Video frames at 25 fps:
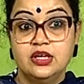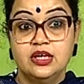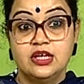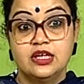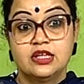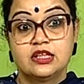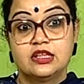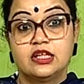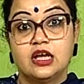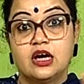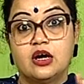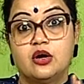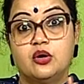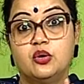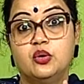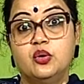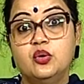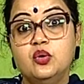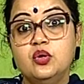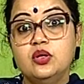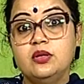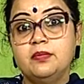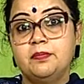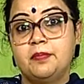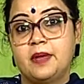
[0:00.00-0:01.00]
the
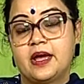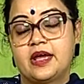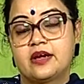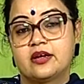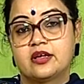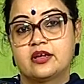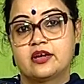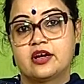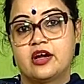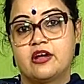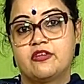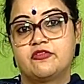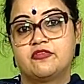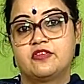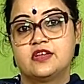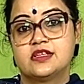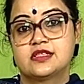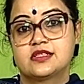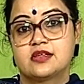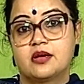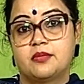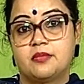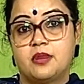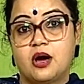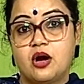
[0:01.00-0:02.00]
whole paragraph is
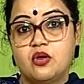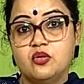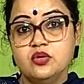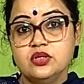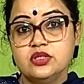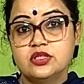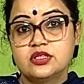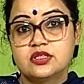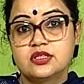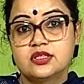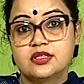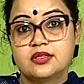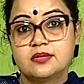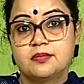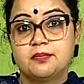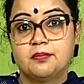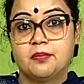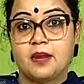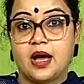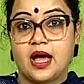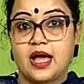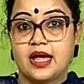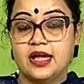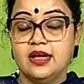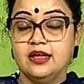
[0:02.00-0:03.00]
about
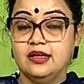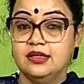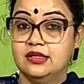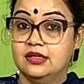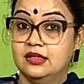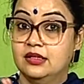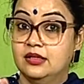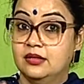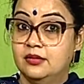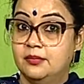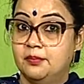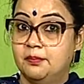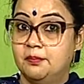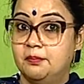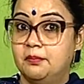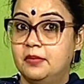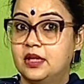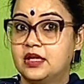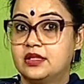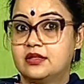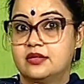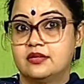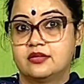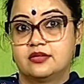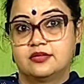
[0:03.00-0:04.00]
my
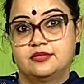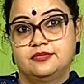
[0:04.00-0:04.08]
mother.